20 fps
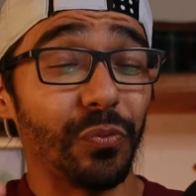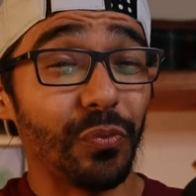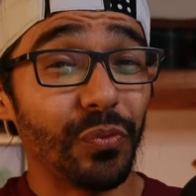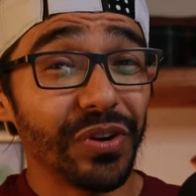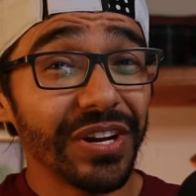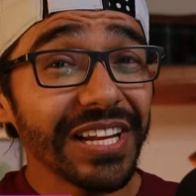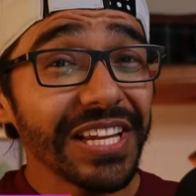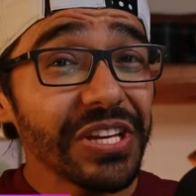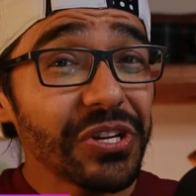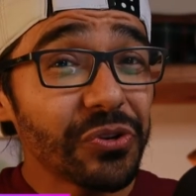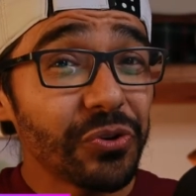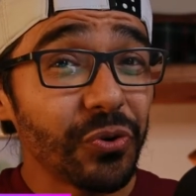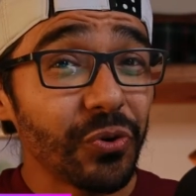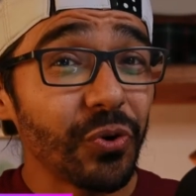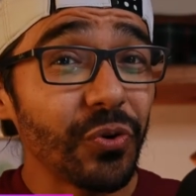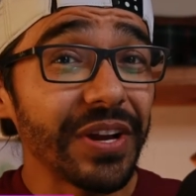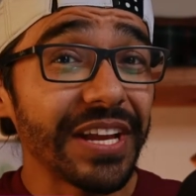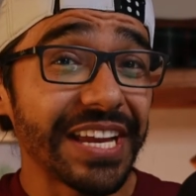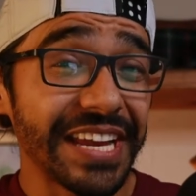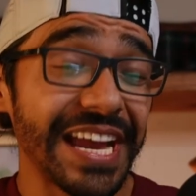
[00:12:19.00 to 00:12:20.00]
Really
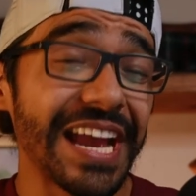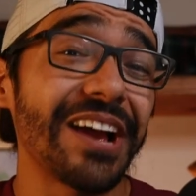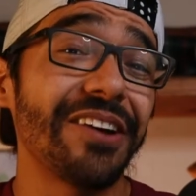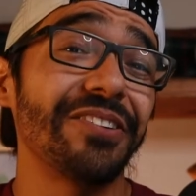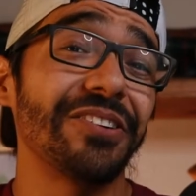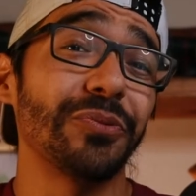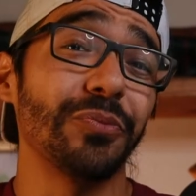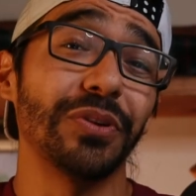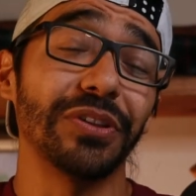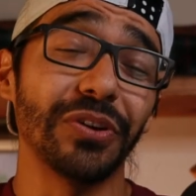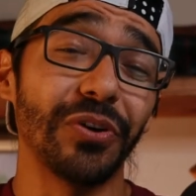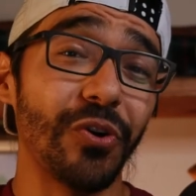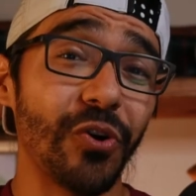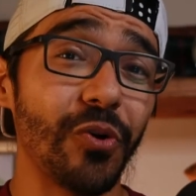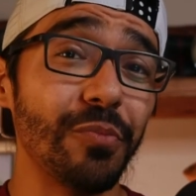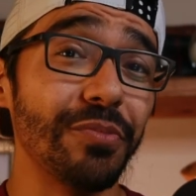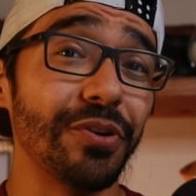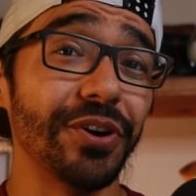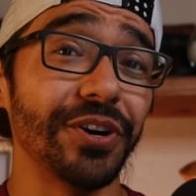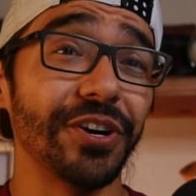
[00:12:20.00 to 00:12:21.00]
cool encounter with the
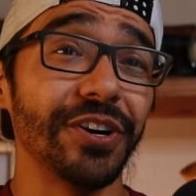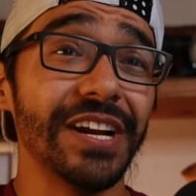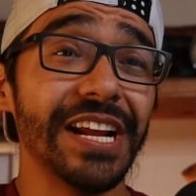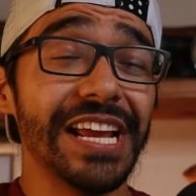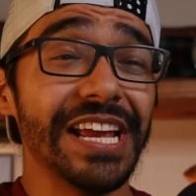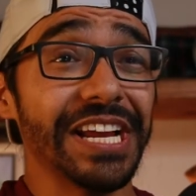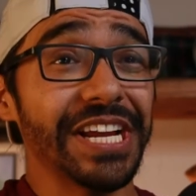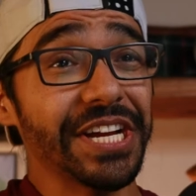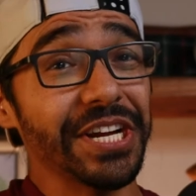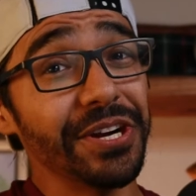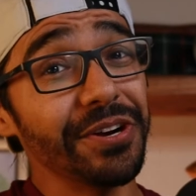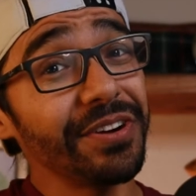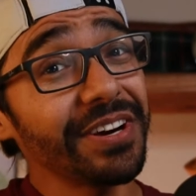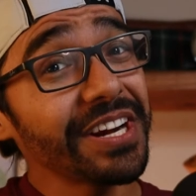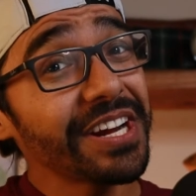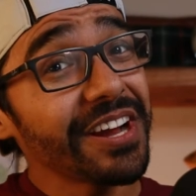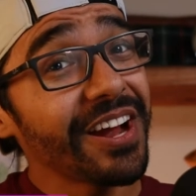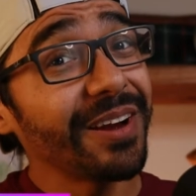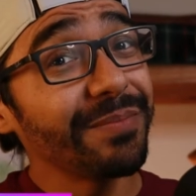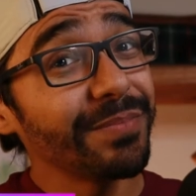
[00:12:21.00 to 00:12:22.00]
homeowner.
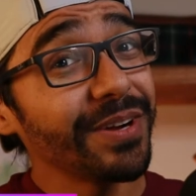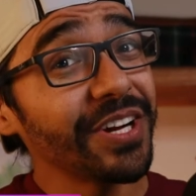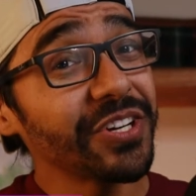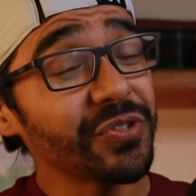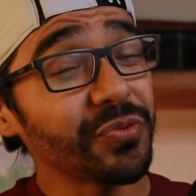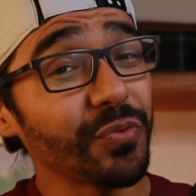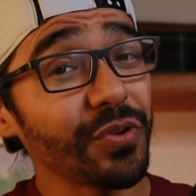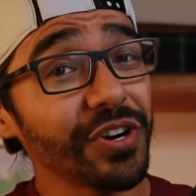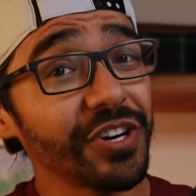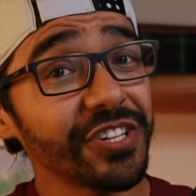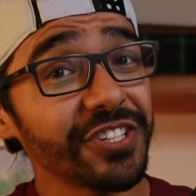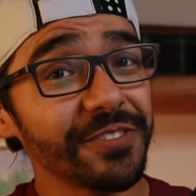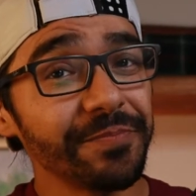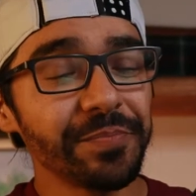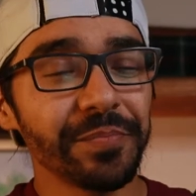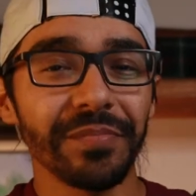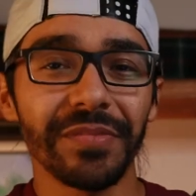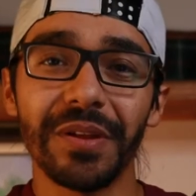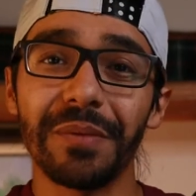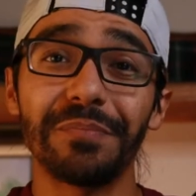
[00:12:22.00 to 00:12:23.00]
Could have gone much
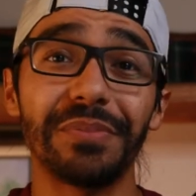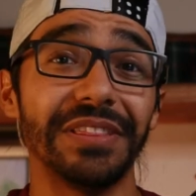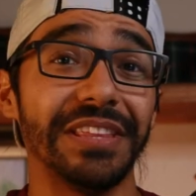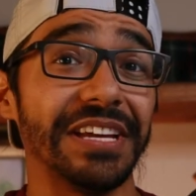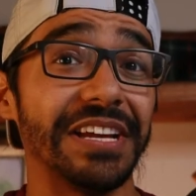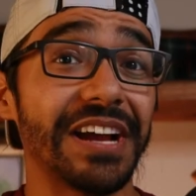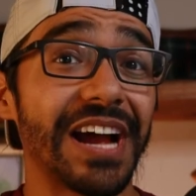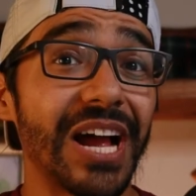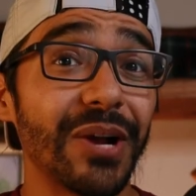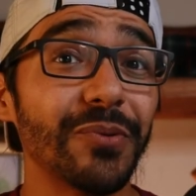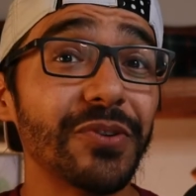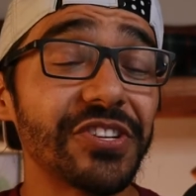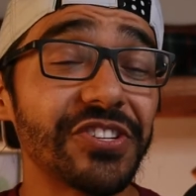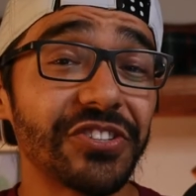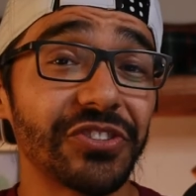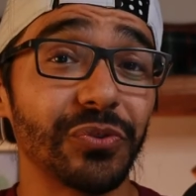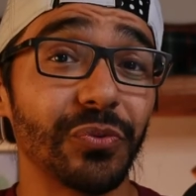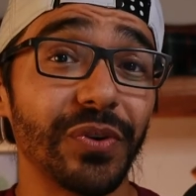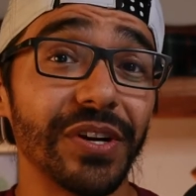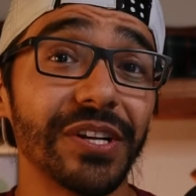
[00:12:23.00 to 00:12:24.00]
worse, but the guy
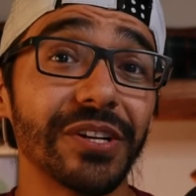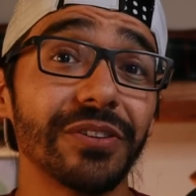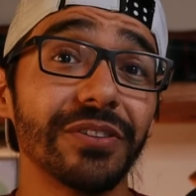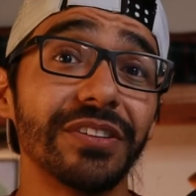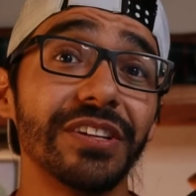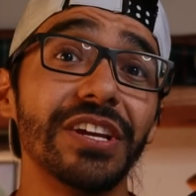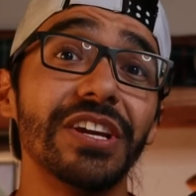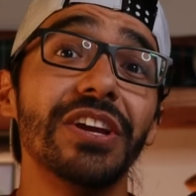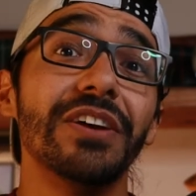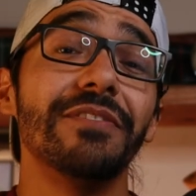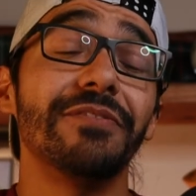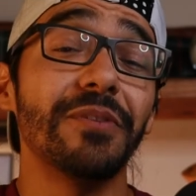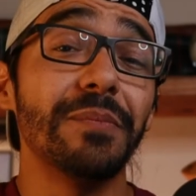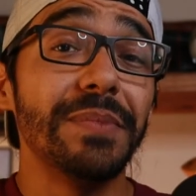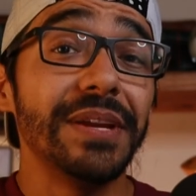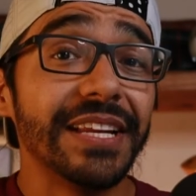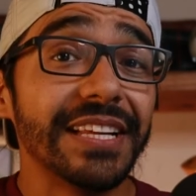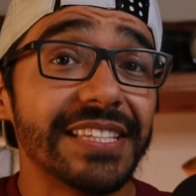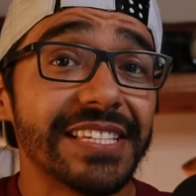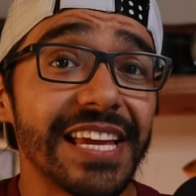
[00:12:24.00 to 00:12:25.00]
was thrilled
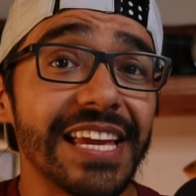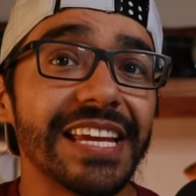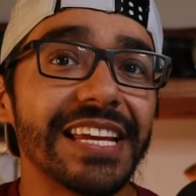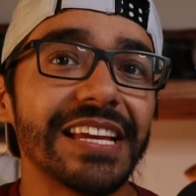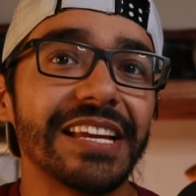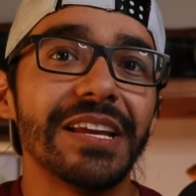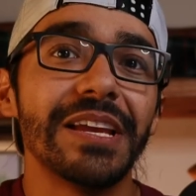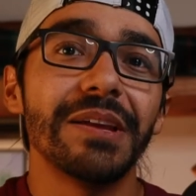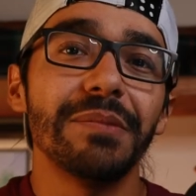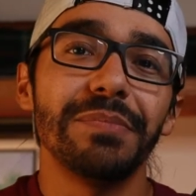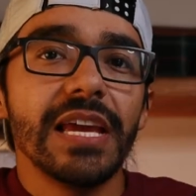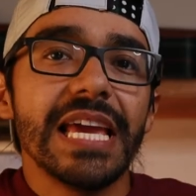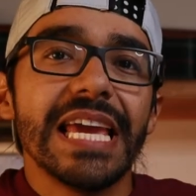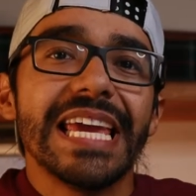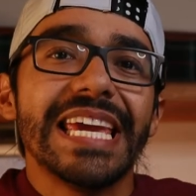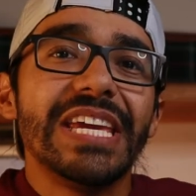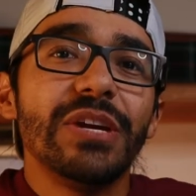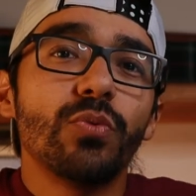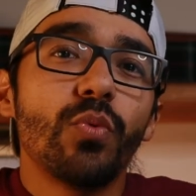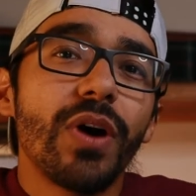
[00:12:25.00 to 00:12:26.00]
for me to take it.
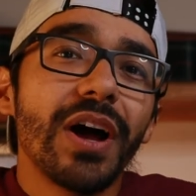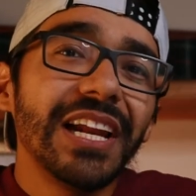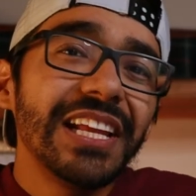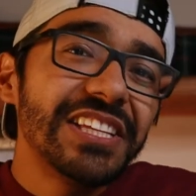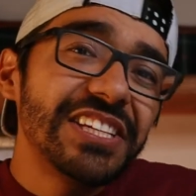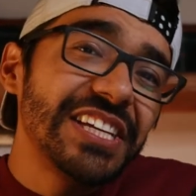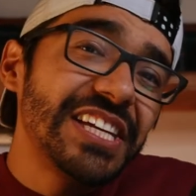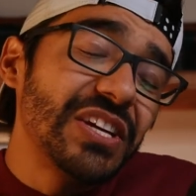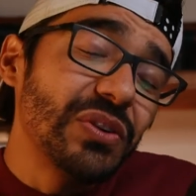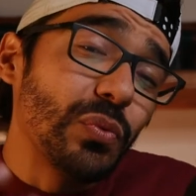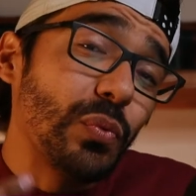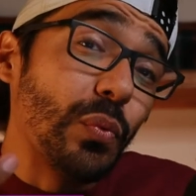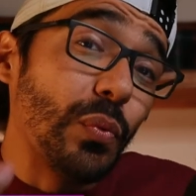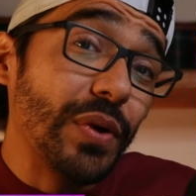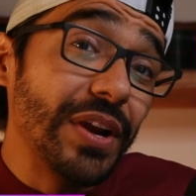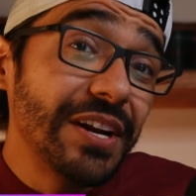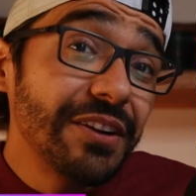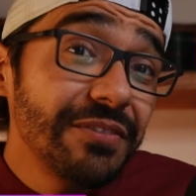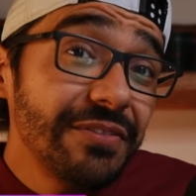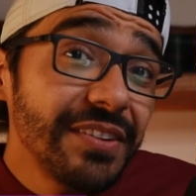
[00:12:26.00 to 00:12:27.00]
He wanted to get
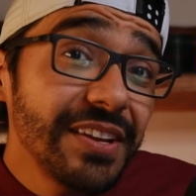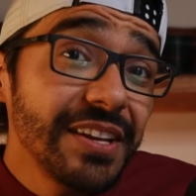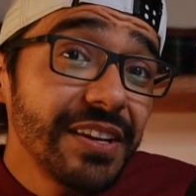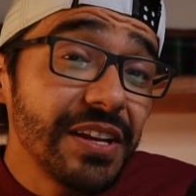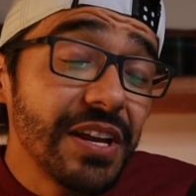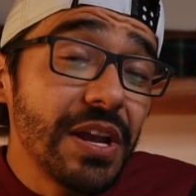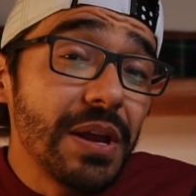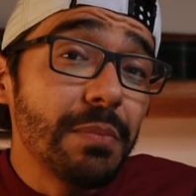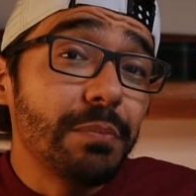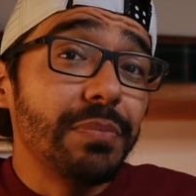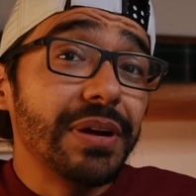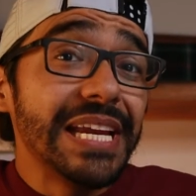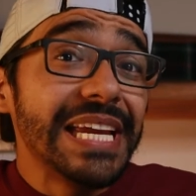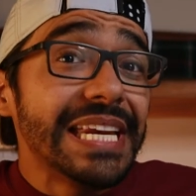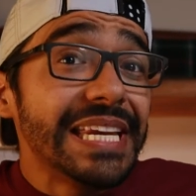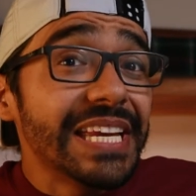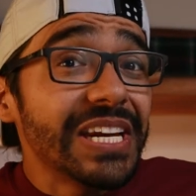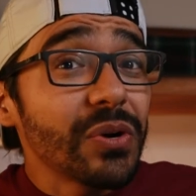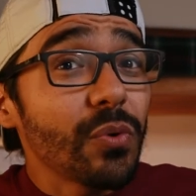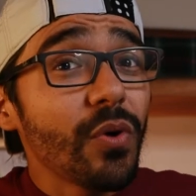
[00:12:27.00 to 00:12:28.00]
rid of it, but
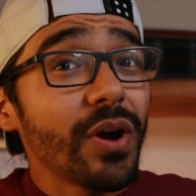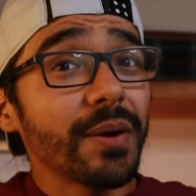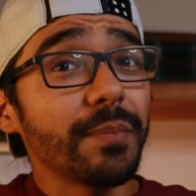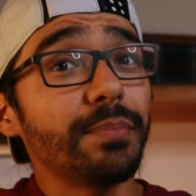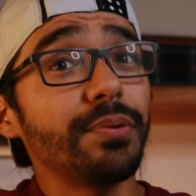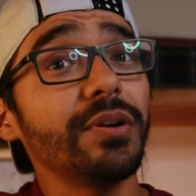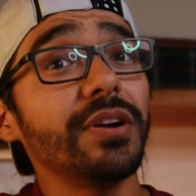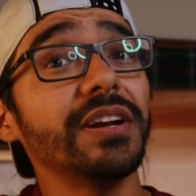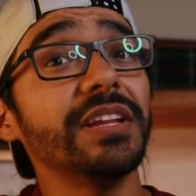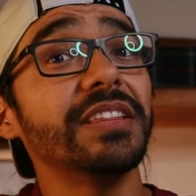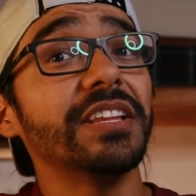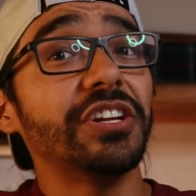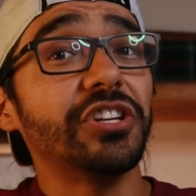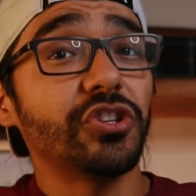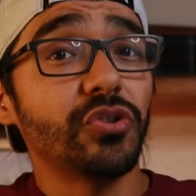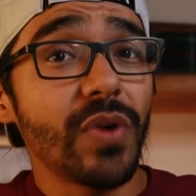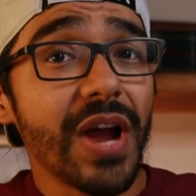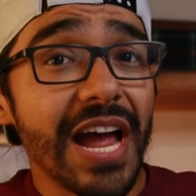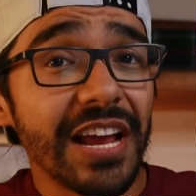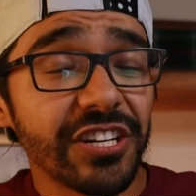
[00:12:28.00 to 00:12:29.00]
he didn't want to put it in the
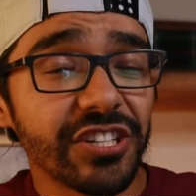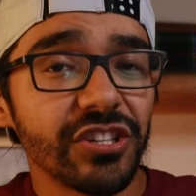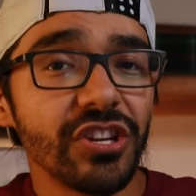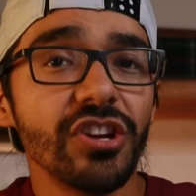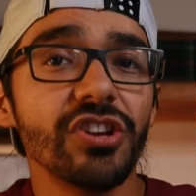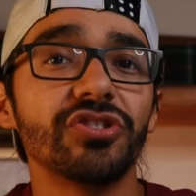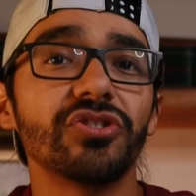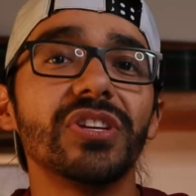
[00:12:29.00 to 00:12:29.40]
trash.